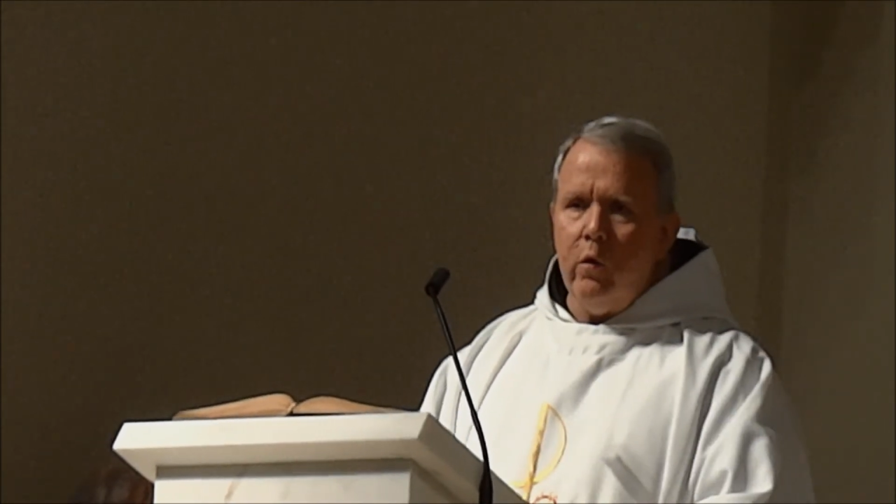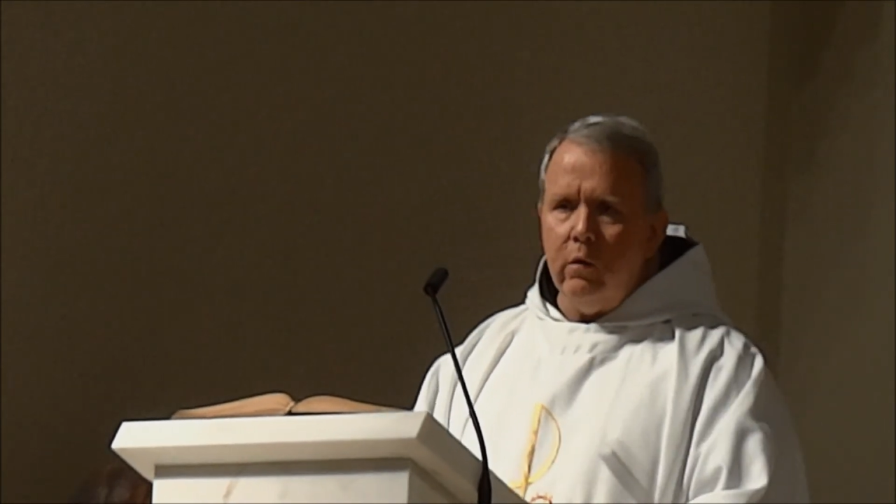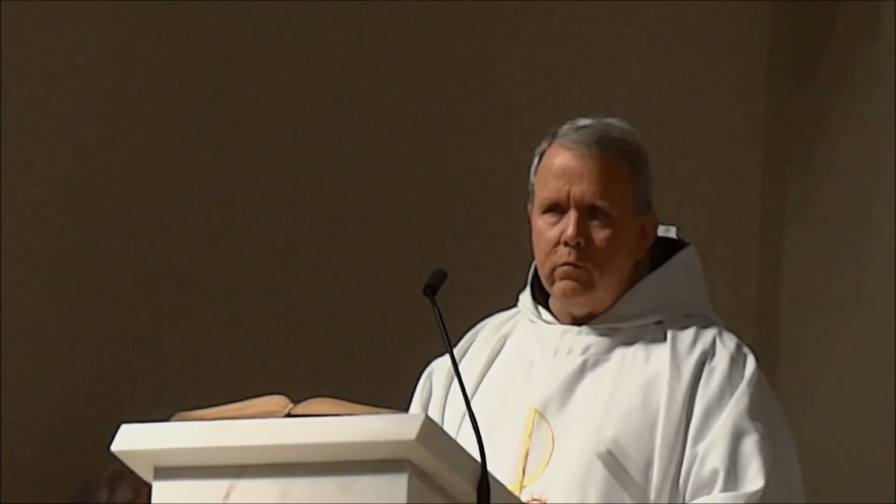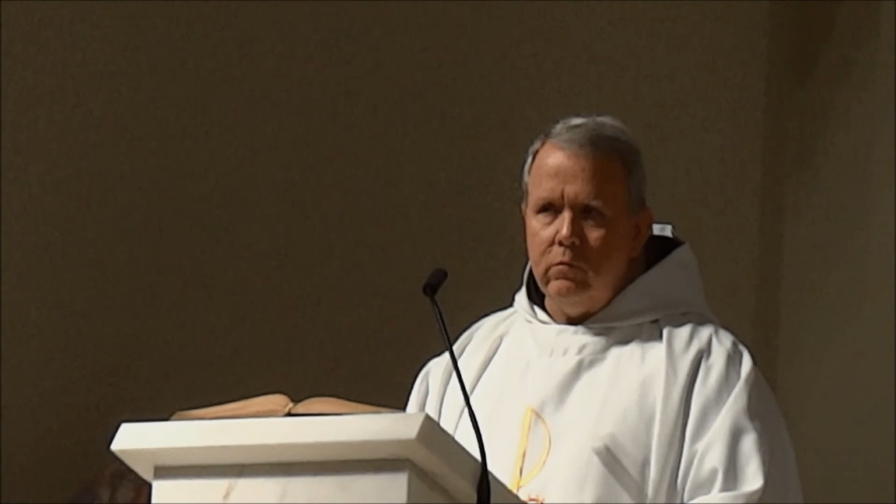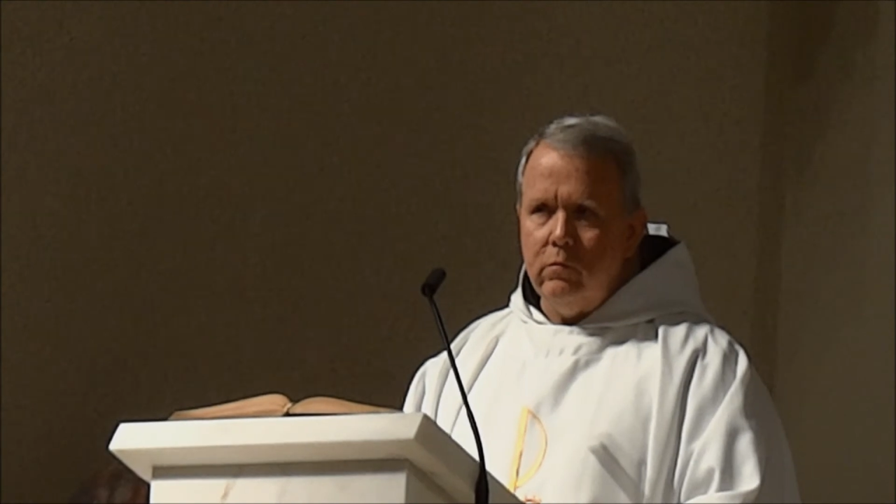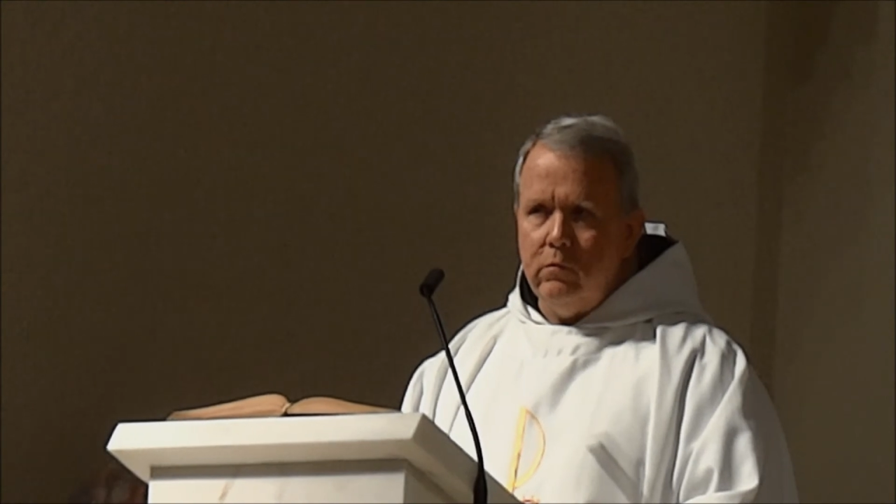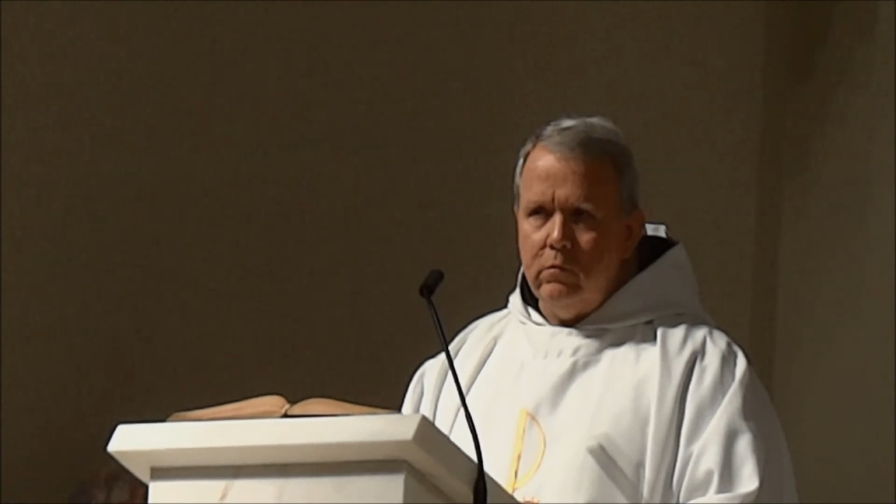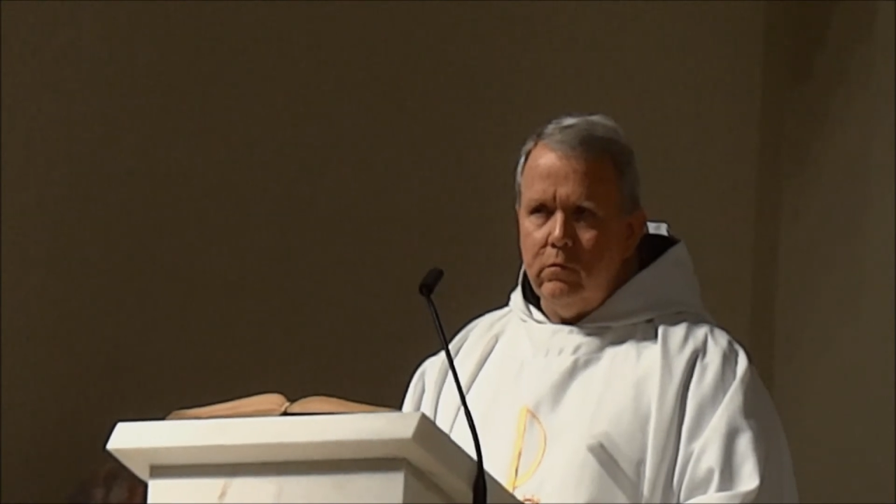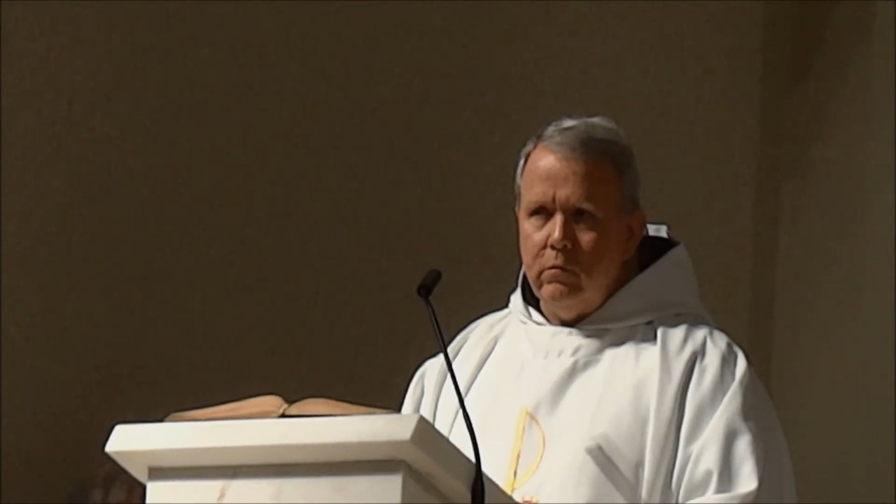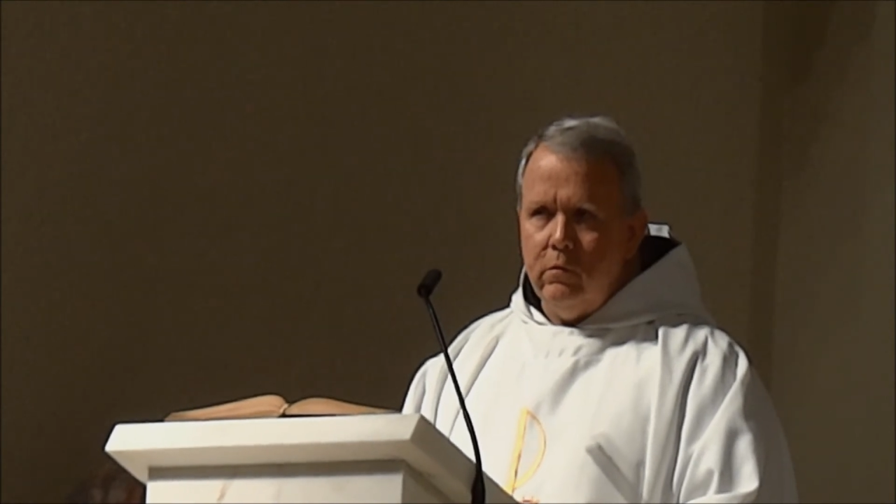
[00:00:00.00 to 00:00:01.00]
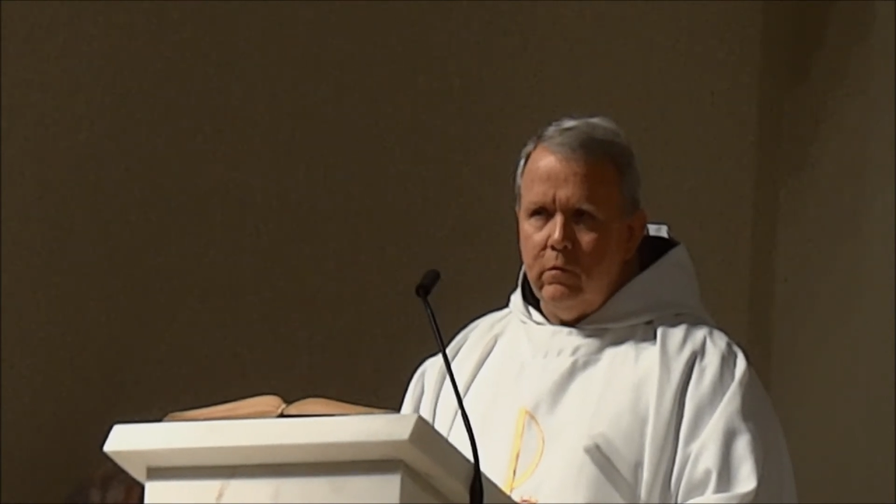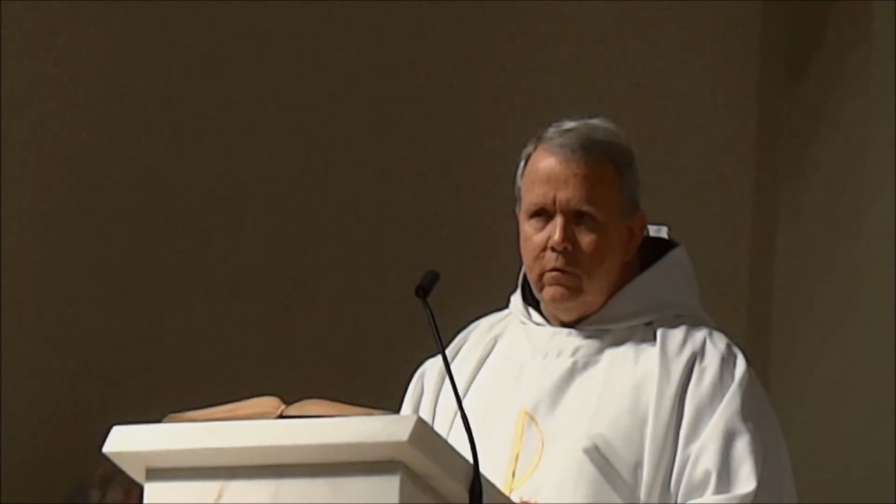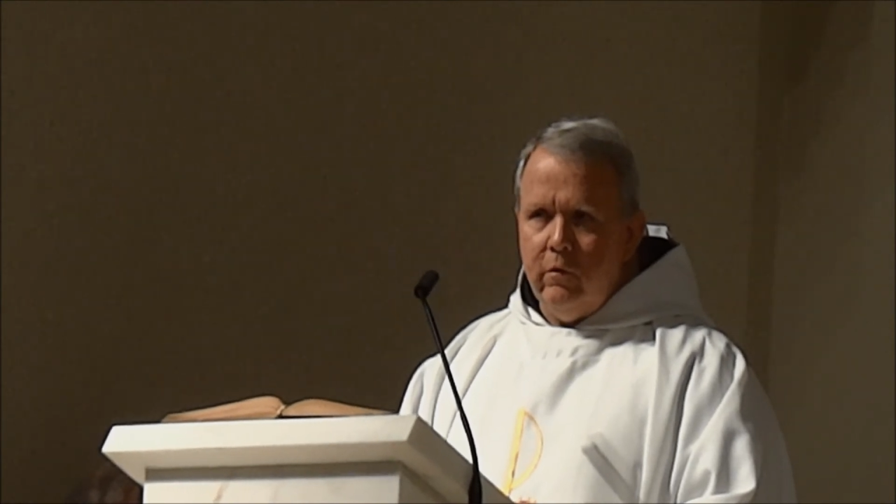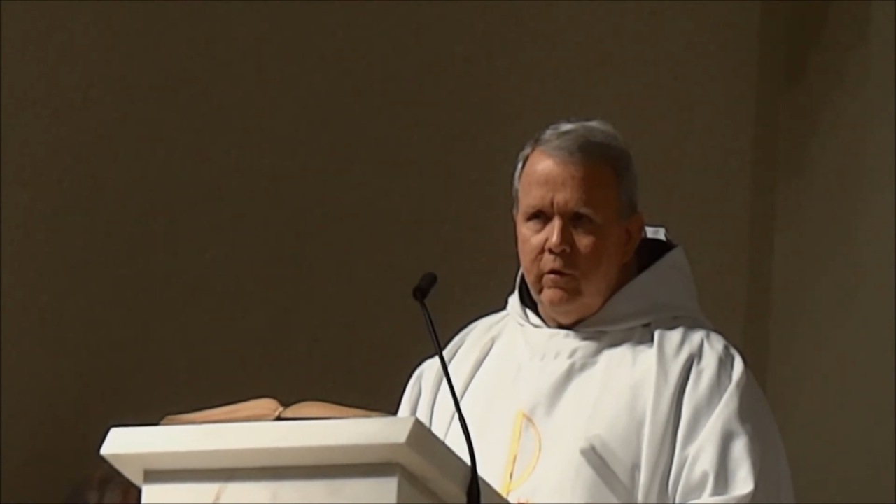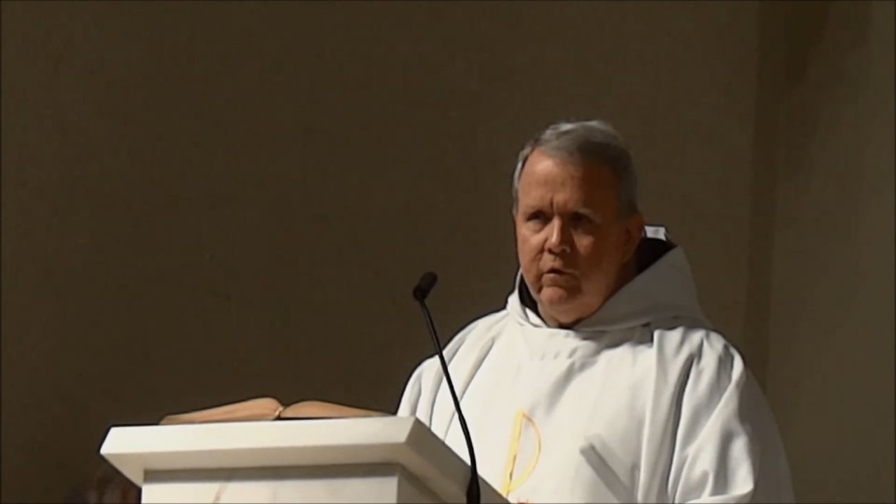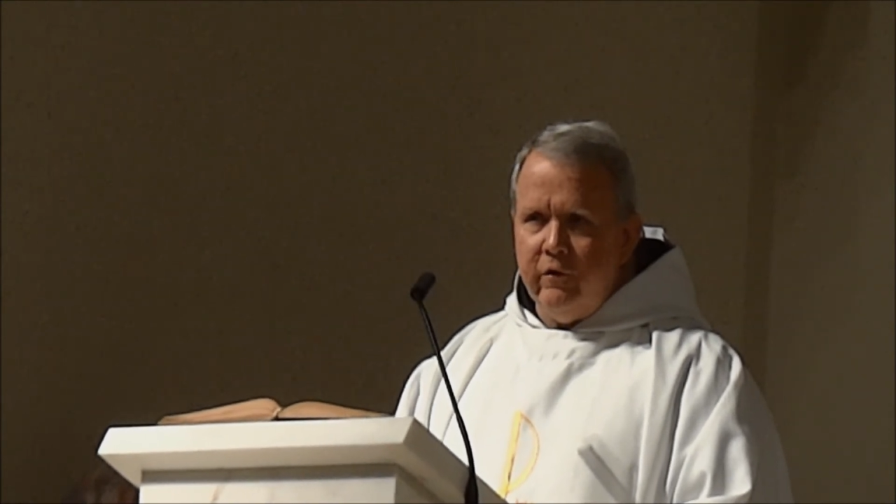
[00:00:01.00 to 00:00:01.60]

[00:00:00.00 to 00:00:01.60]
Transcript: all.